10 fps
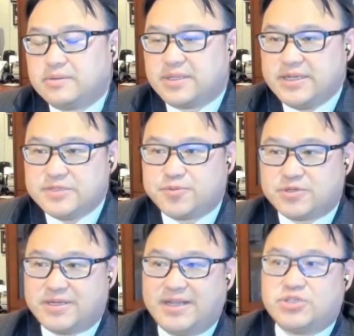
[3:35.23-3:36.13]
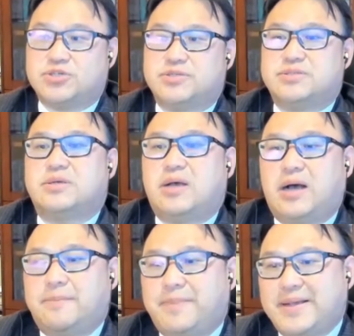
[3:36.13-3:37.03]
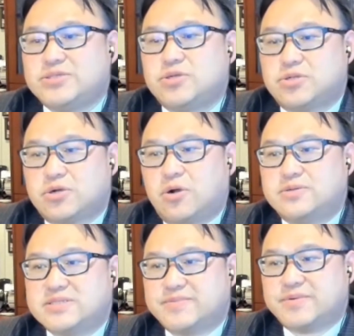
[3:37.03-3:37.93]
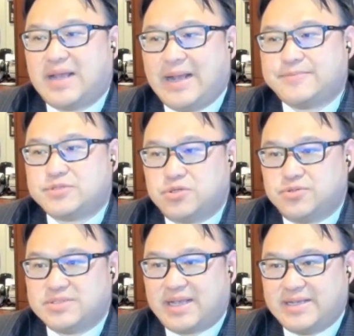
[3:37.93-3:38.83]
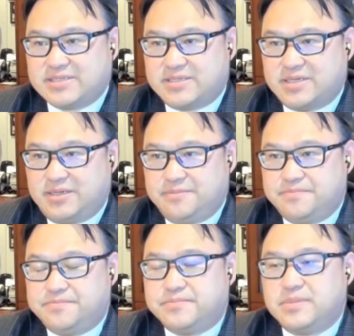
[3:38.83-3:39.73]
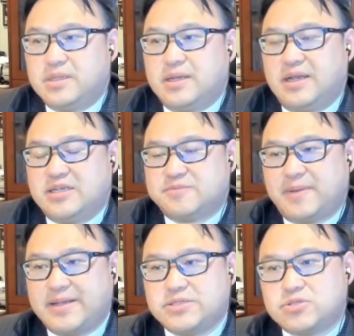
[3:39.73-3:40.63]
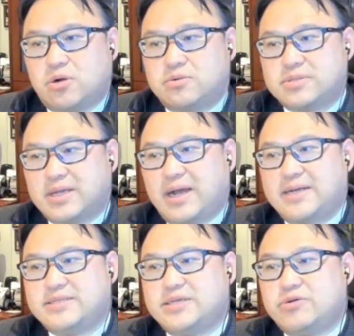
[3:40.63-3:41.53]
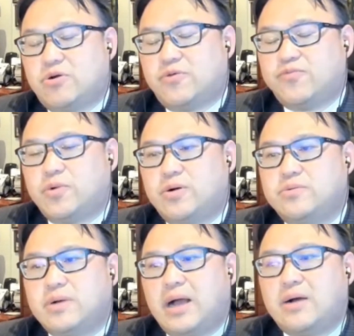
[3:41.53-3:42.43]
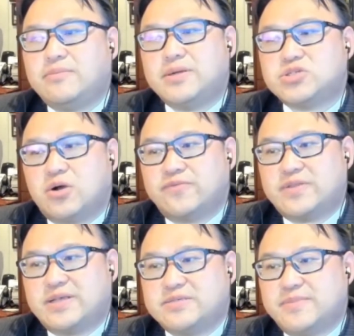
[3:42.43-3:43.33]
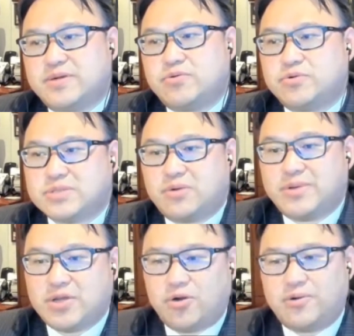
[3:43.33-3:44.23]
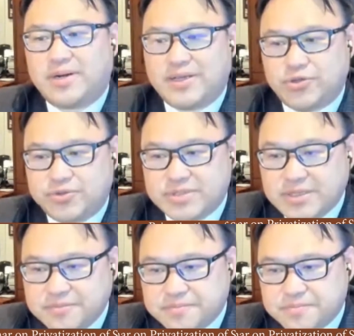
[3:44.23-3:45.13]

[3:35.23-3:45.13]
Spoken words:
These predictions are based on the concept of absolute scarcity. It's based on the idea of, well, how much of these minerals are we currently using?